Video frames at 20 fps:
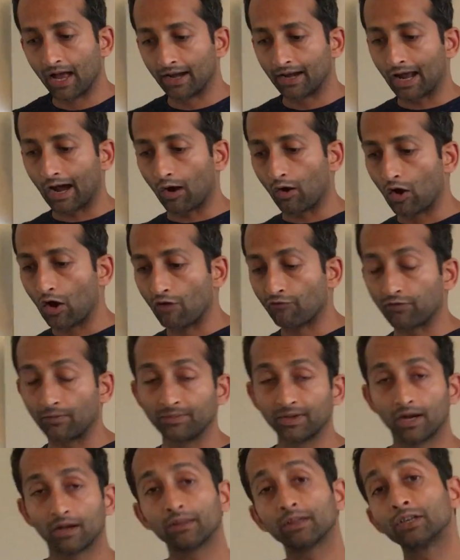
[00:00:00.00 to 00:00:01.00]
Now, from
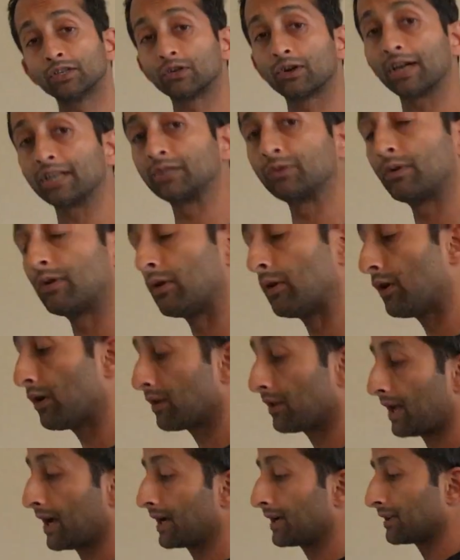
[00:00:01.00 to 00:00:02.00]
the other direction, what it
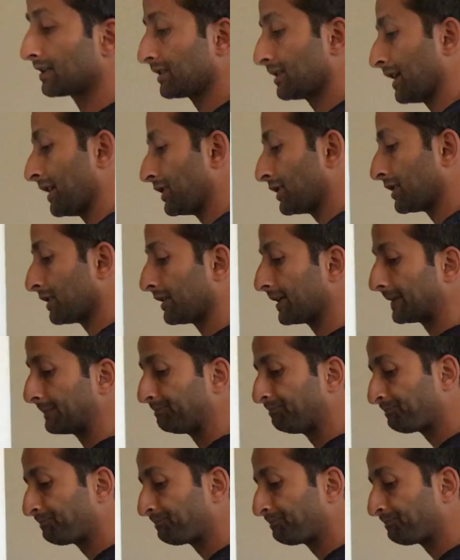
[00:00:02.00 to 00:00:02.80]
look like is essentially,